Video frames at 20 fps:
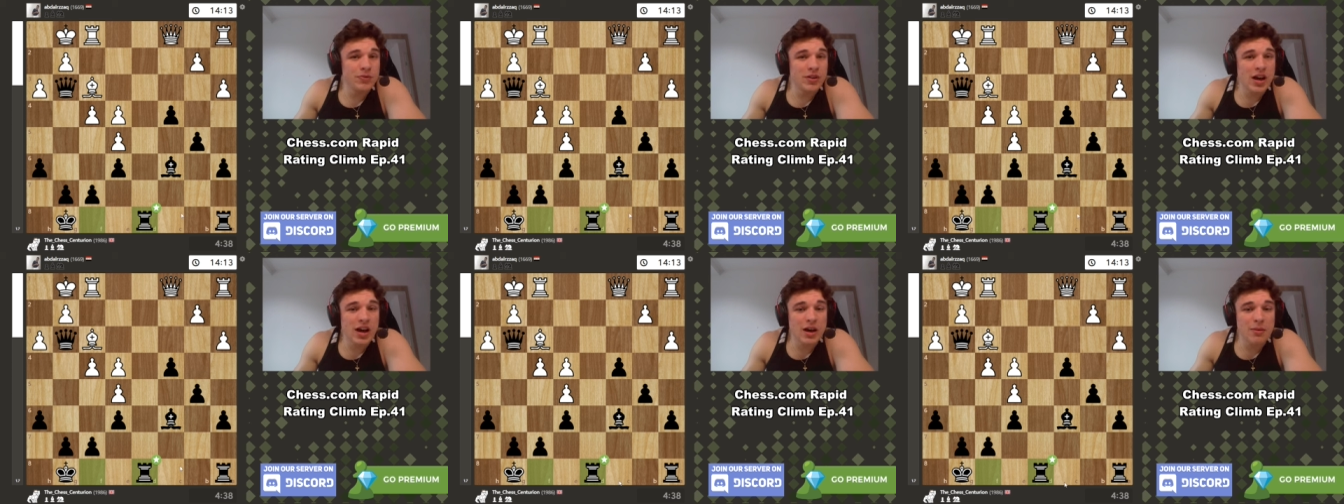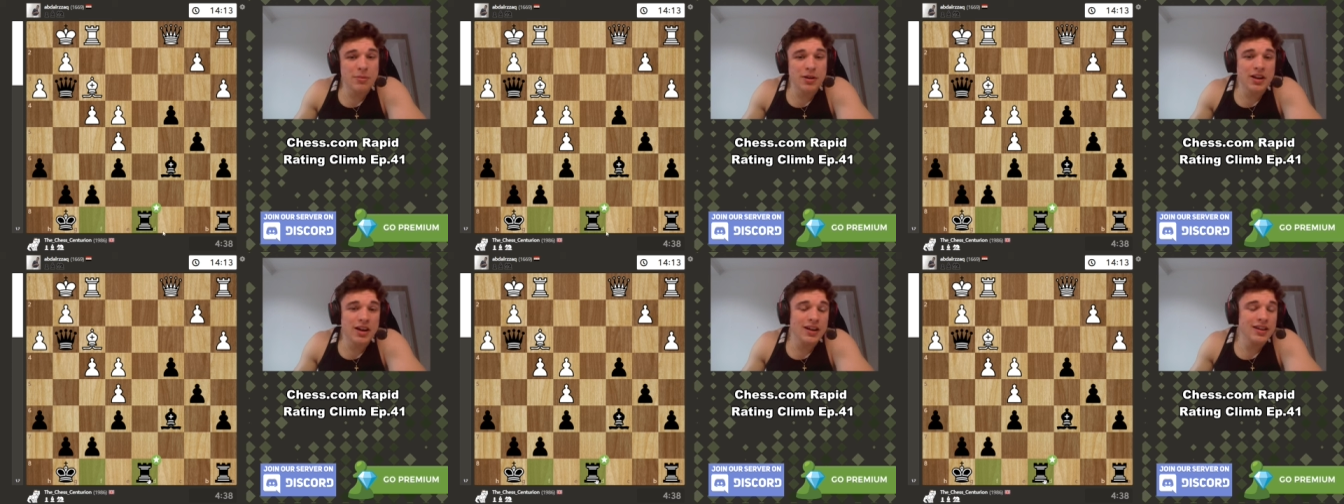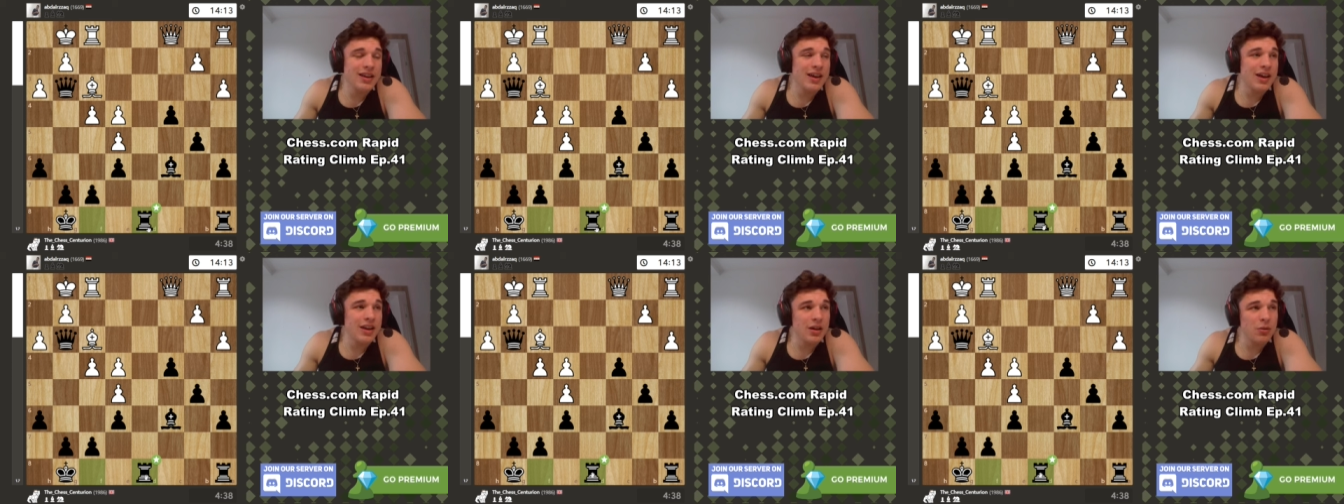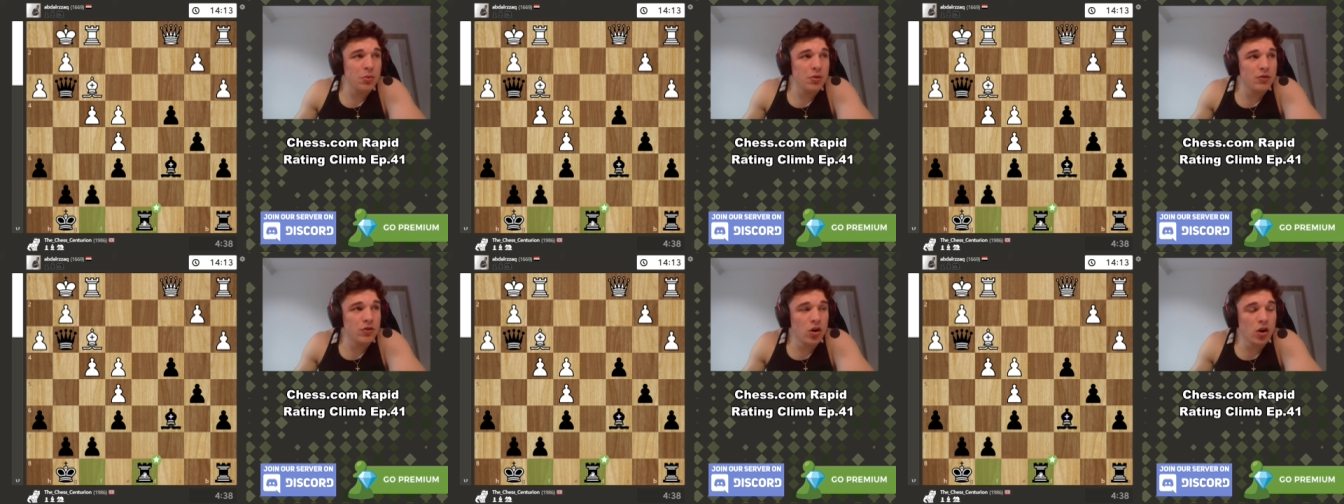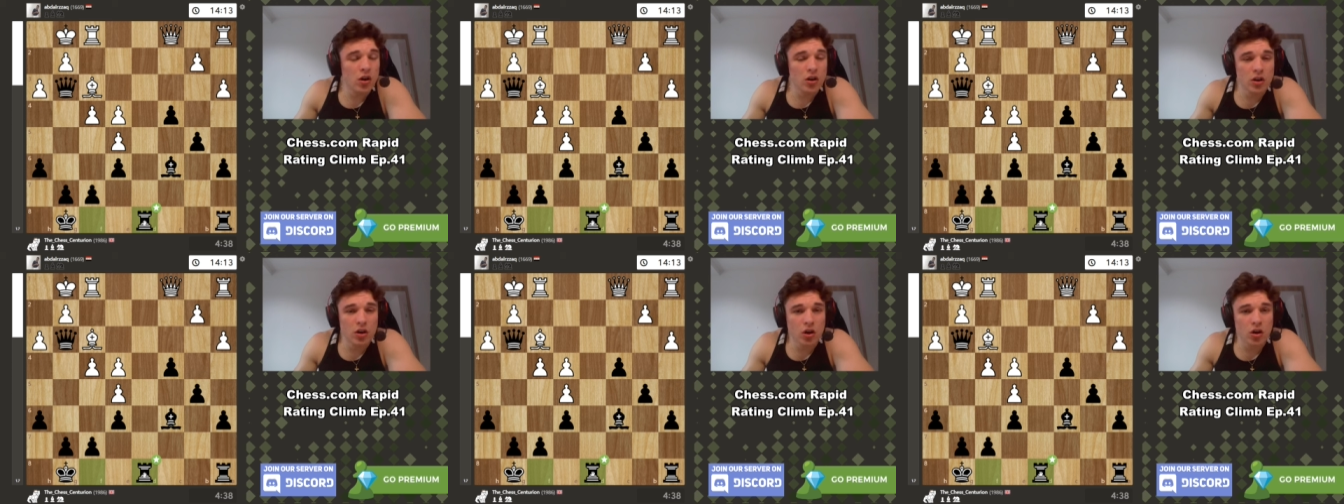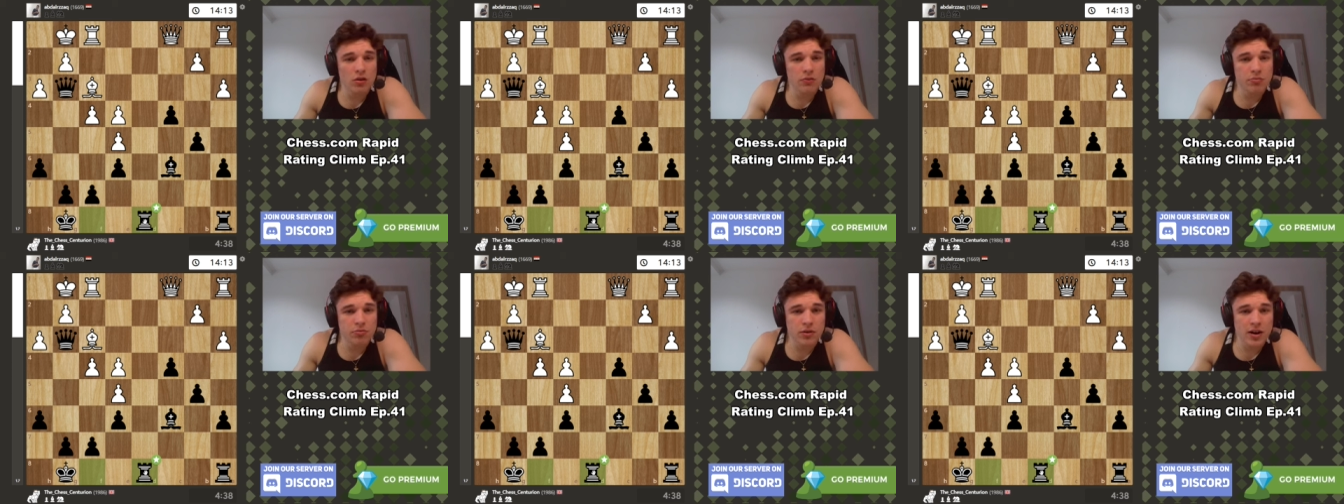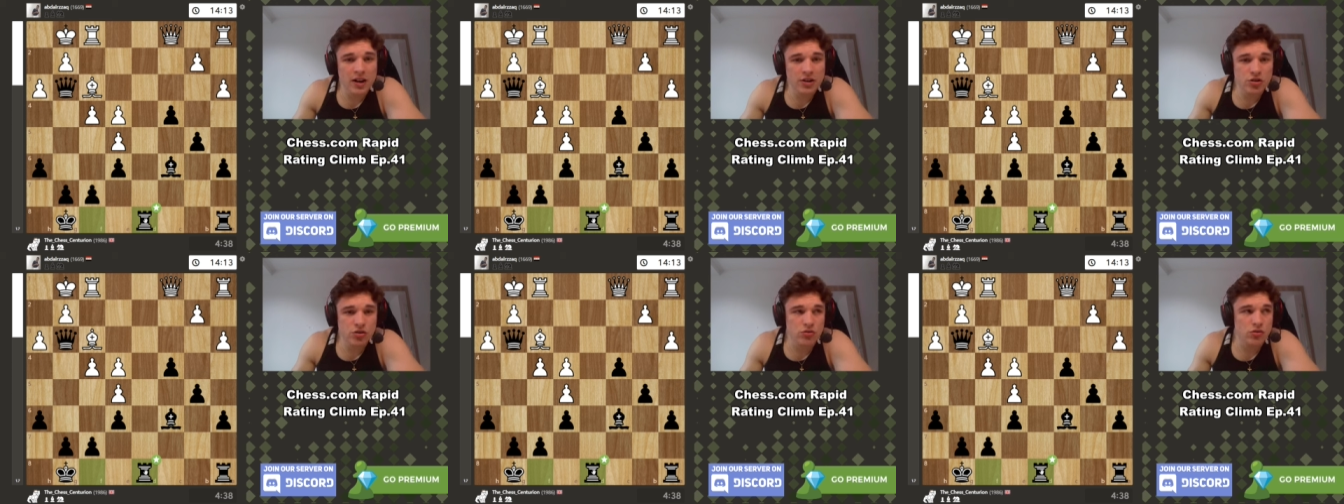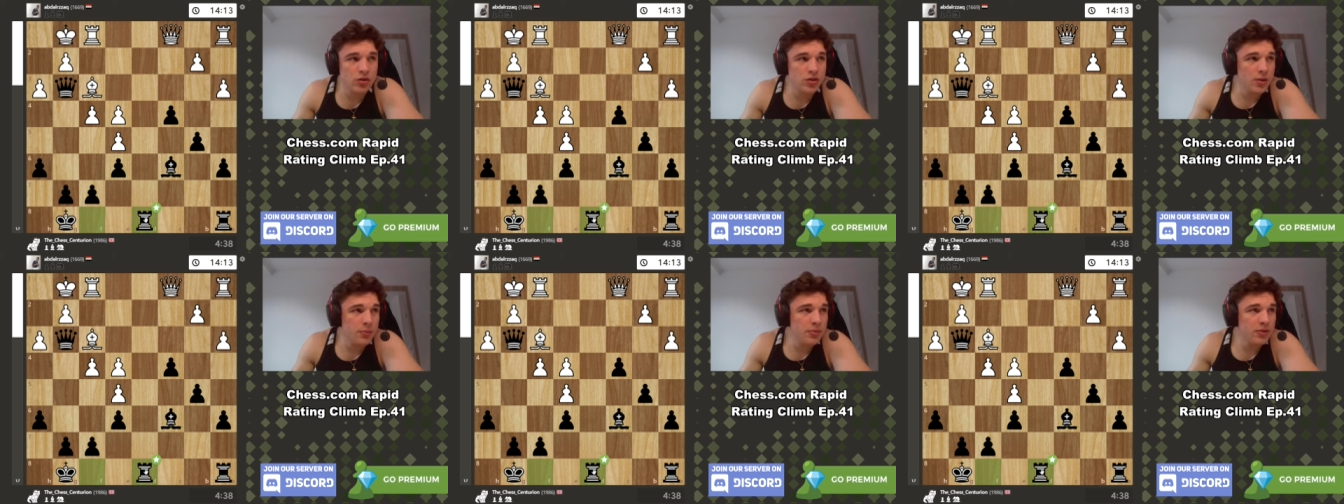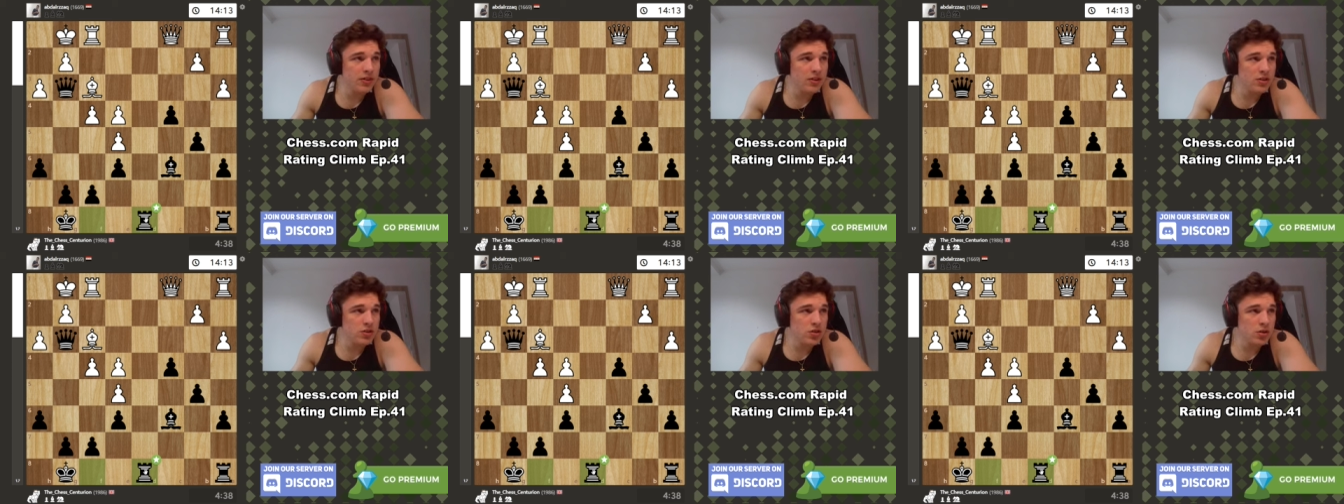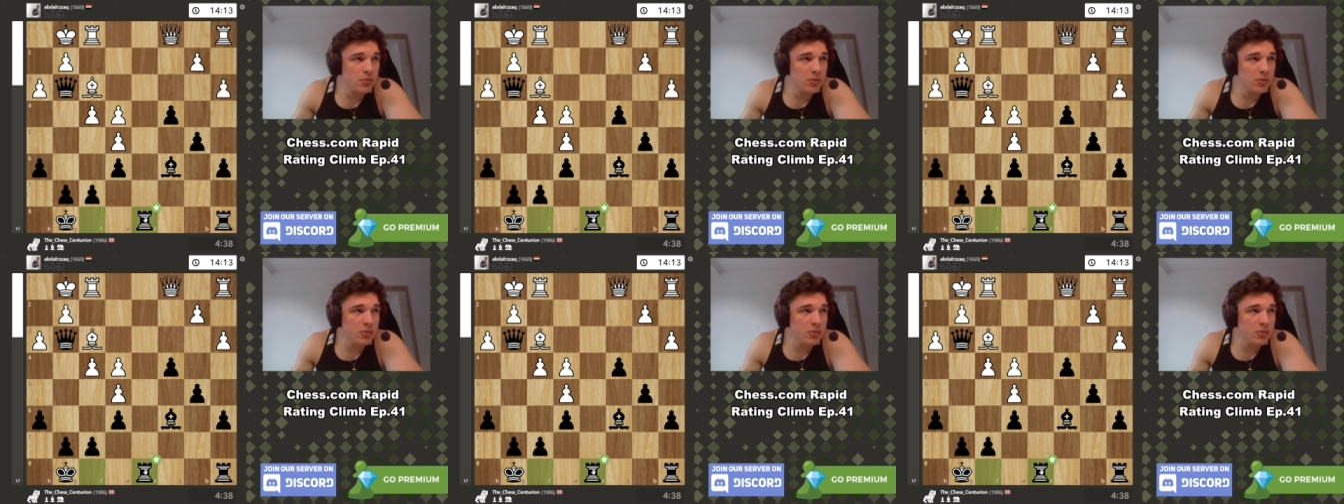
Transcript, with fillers: I mean, I get it. We've got a lot of pressure on the position,